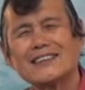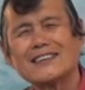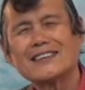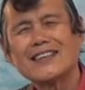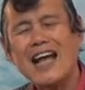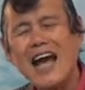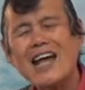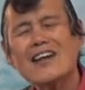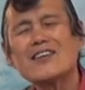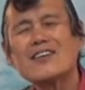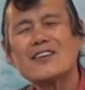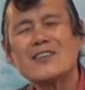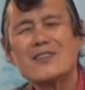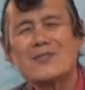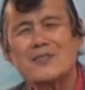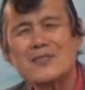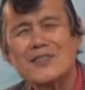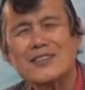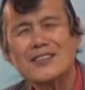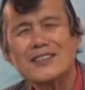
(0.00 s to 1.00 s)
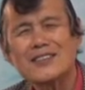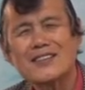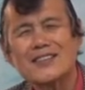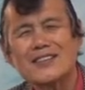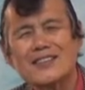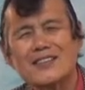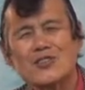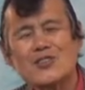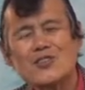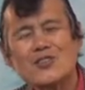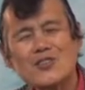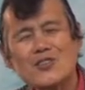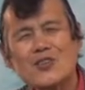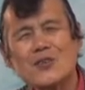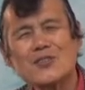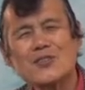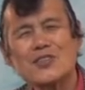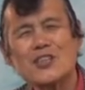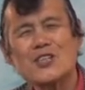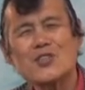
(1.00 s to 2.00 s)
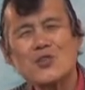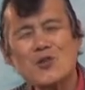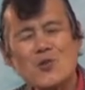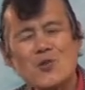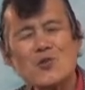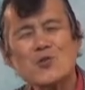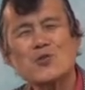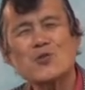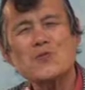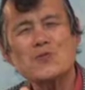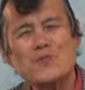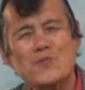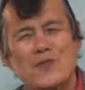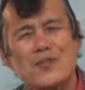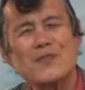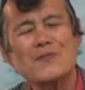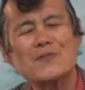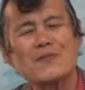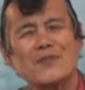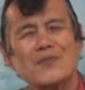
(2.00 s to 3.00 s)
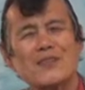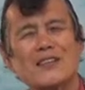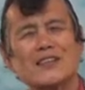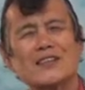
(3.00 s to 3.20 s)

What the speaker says: God loves children of Israel, chosen people,